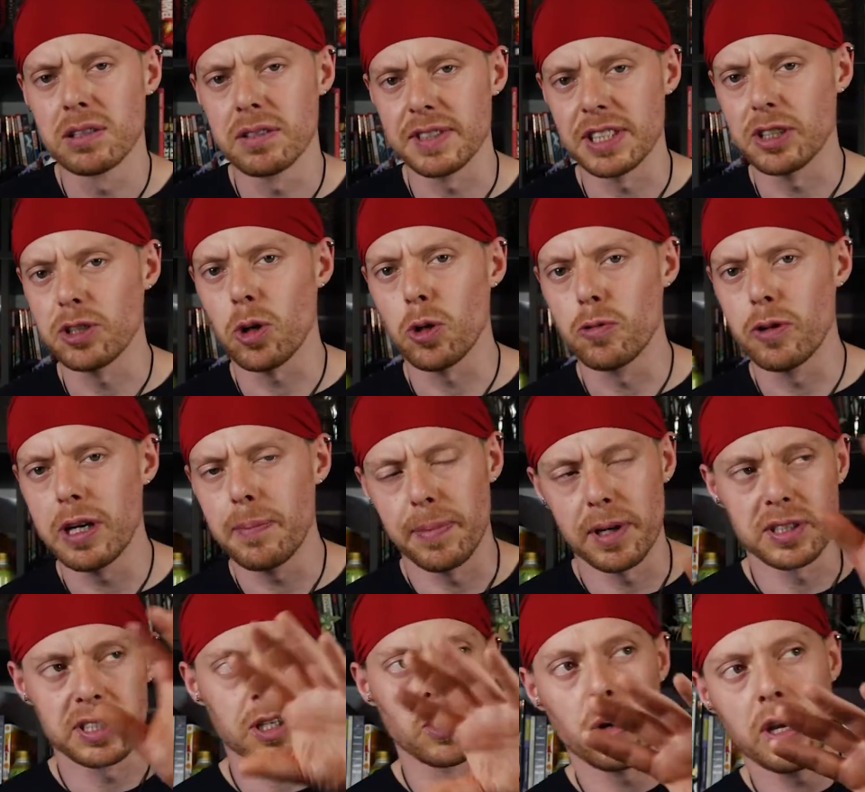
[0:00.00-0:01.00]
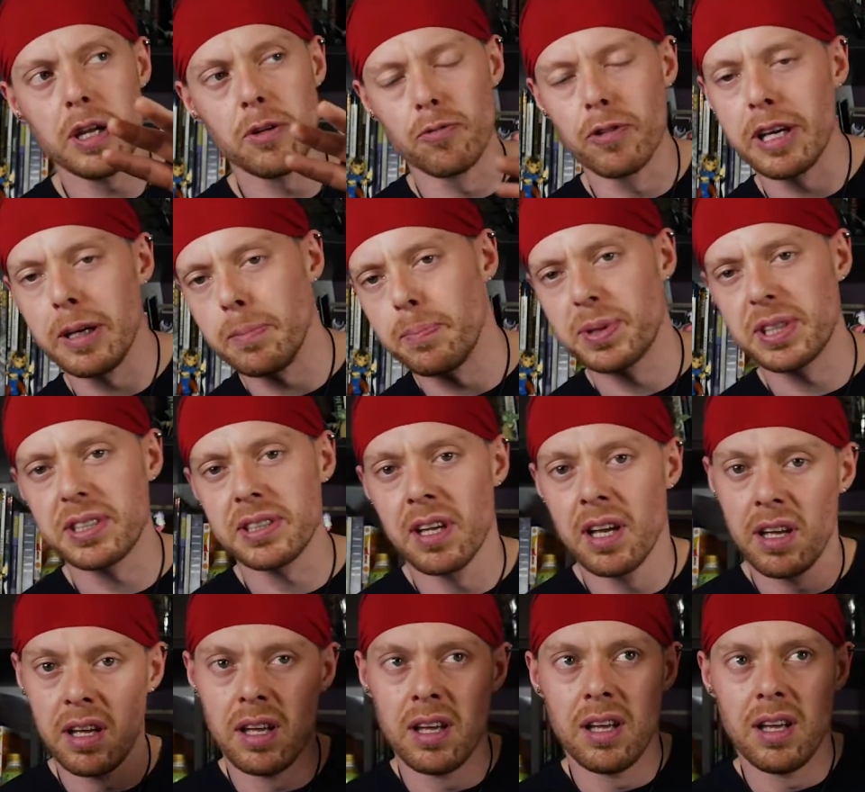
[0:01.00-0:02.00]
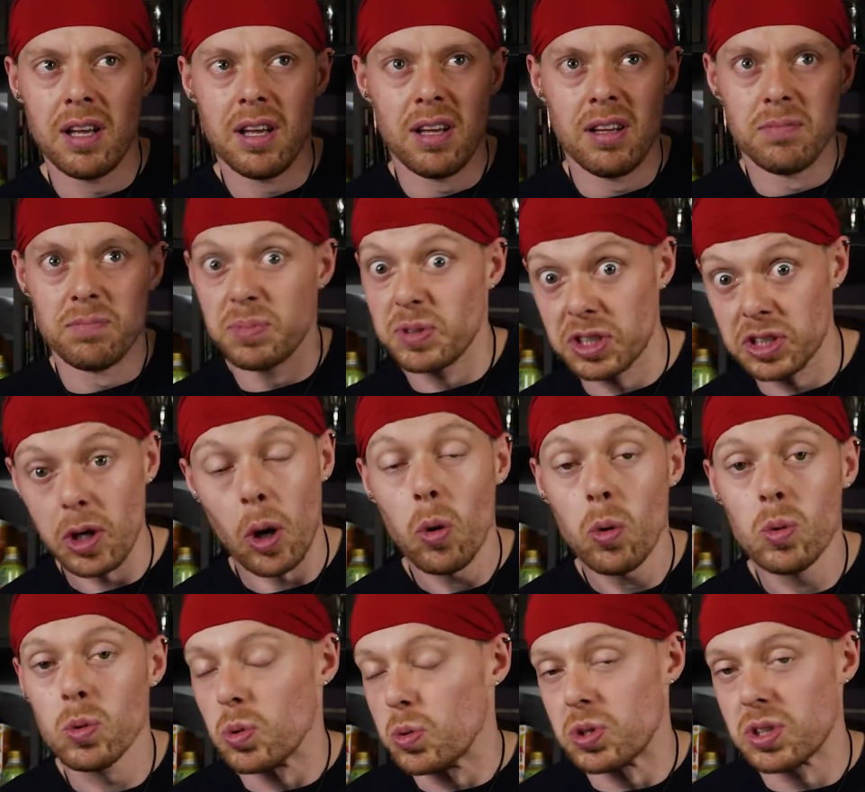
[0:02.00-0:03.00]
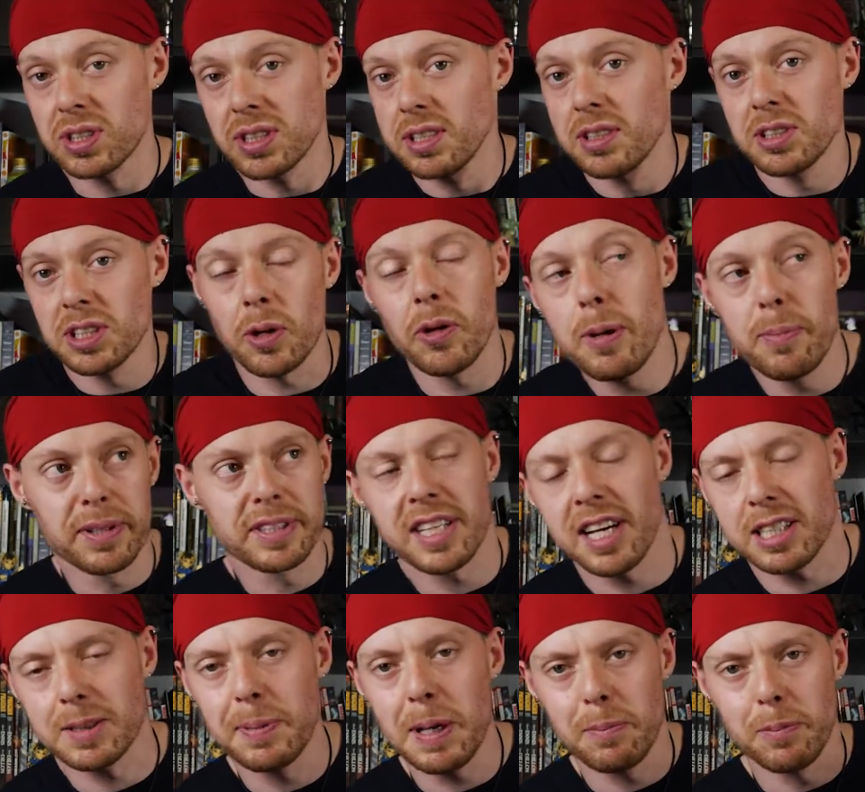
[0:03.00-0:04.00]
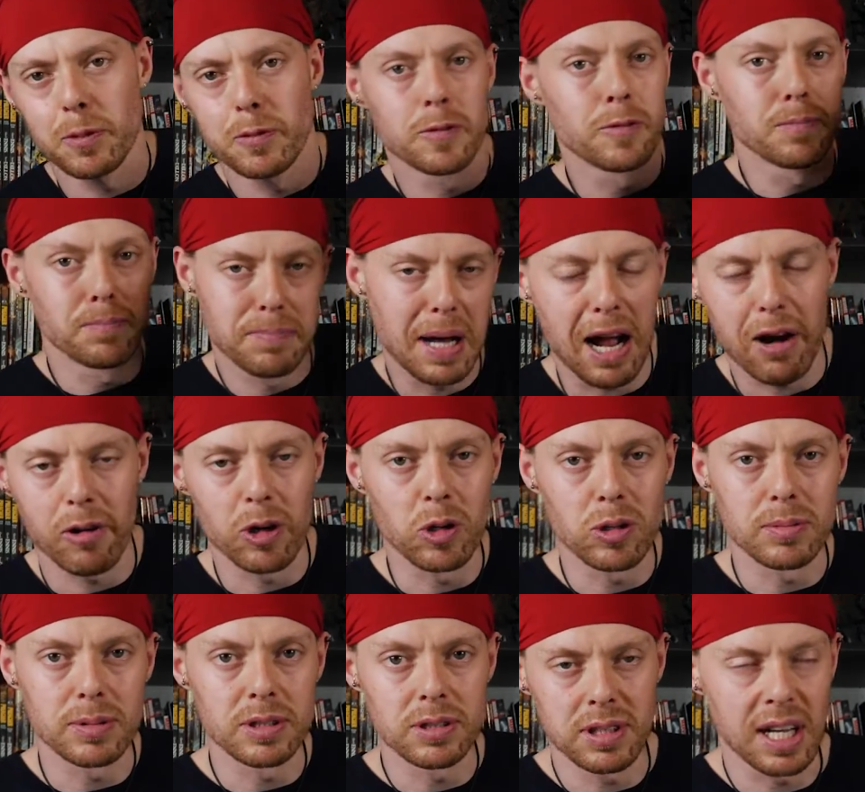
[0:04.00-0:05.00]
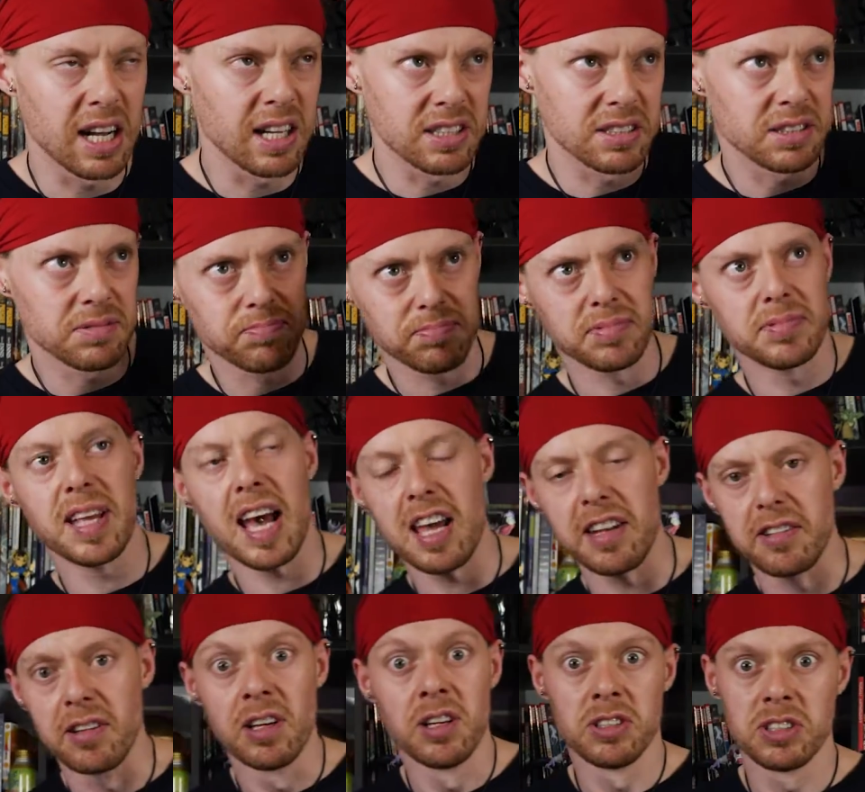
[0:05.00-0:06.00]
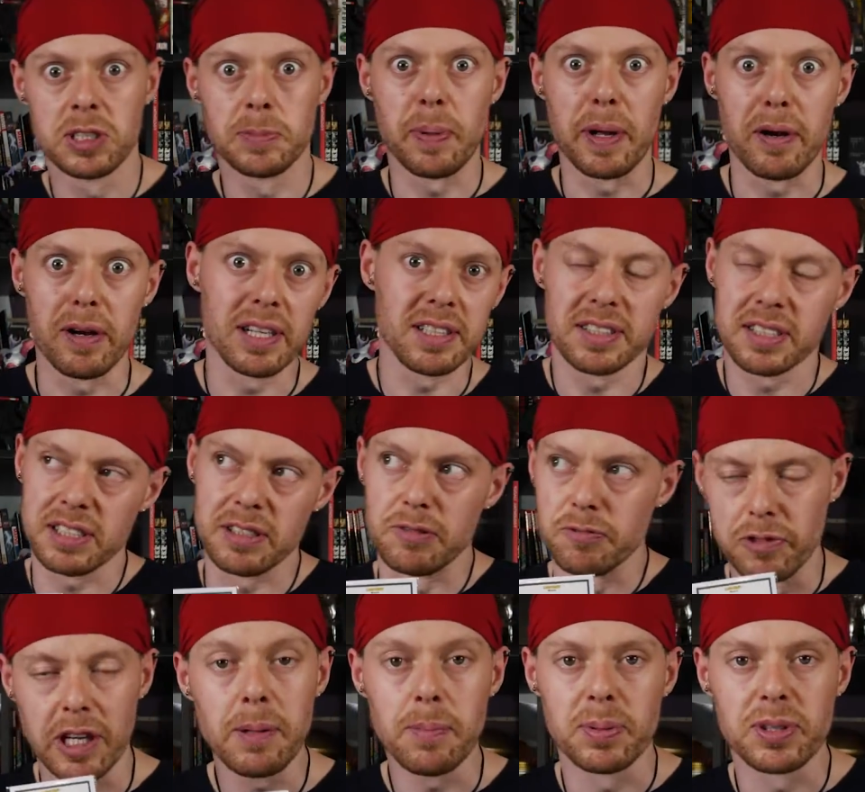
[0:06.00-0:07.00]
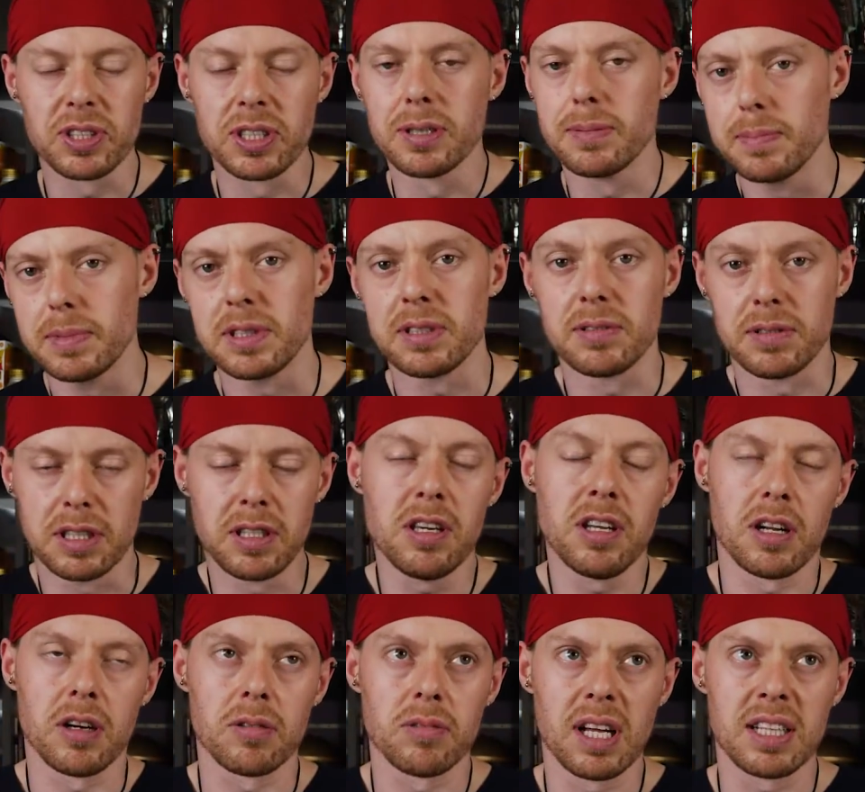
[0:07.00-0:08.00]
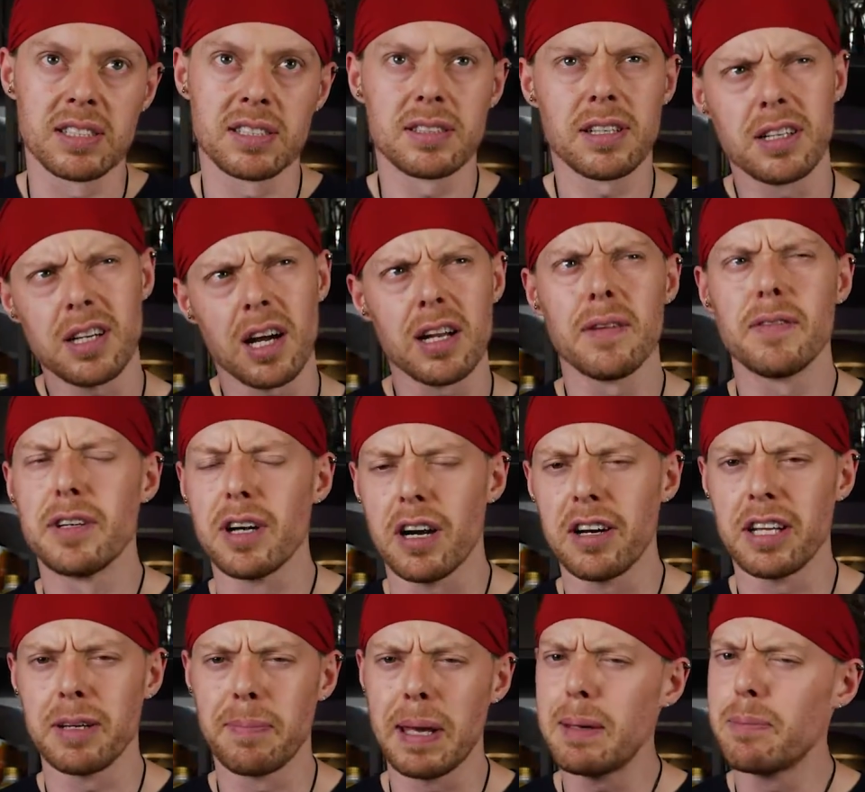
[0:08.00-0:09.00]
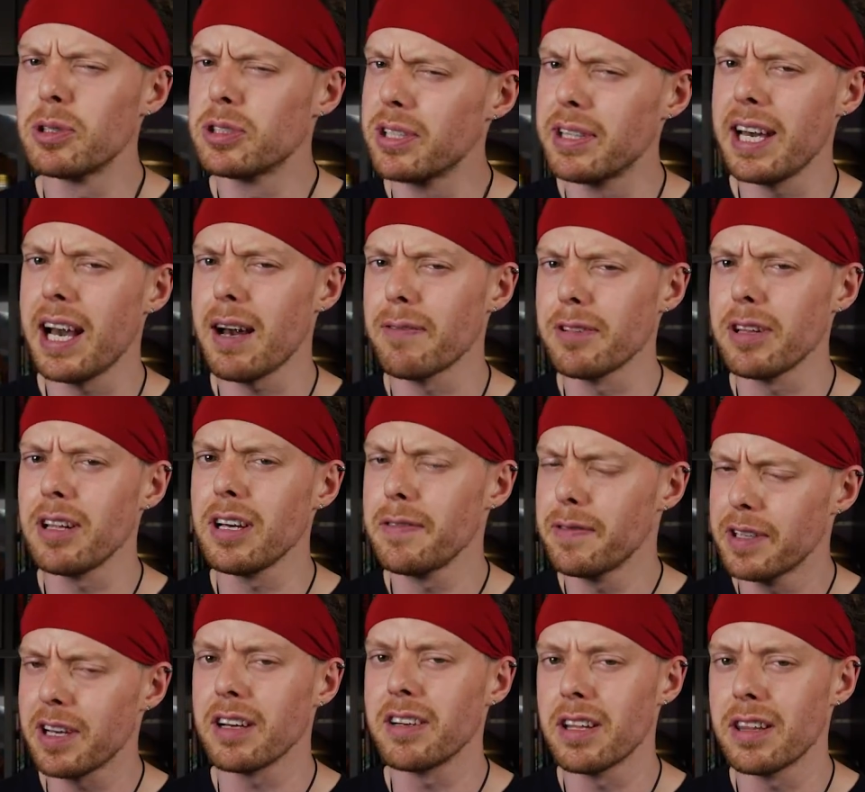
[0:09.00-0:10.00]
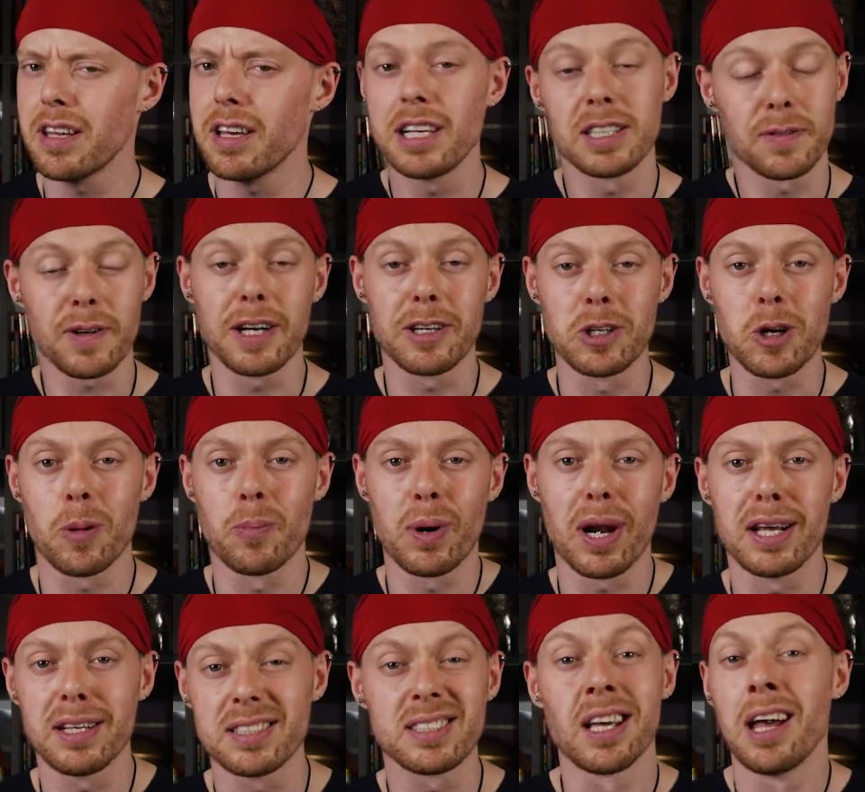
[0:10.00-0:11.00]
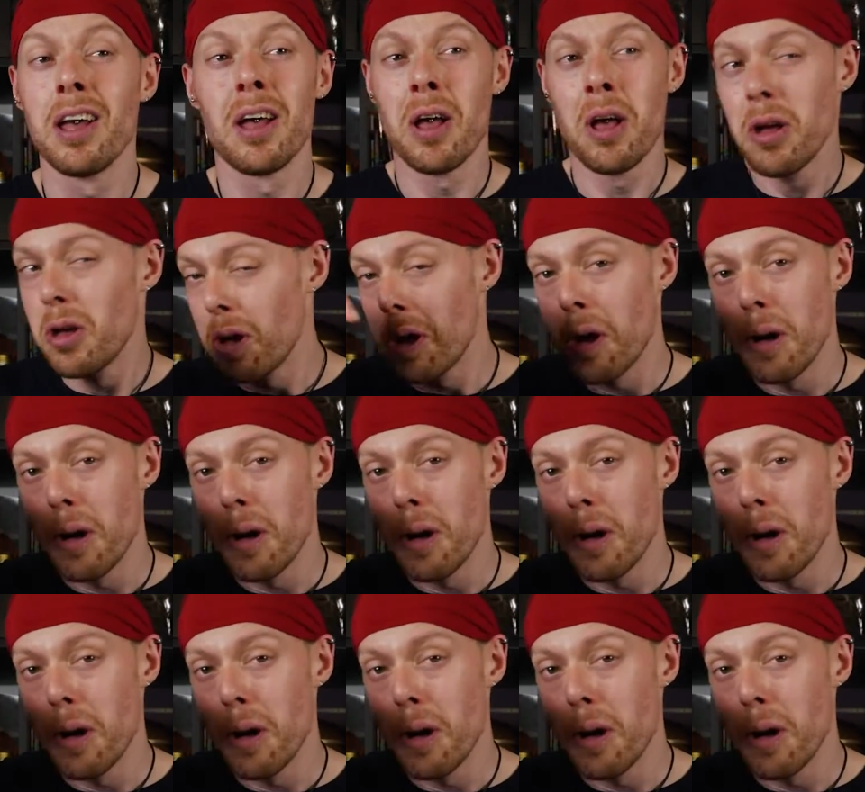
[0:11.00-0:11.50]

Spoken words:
of a soul reaper, so he reaps souls. So he protects people from paranormal and dead spirits and reaps them, and, you know, it's a kind of guiding people to the afterlife kind of thing. It's very complex.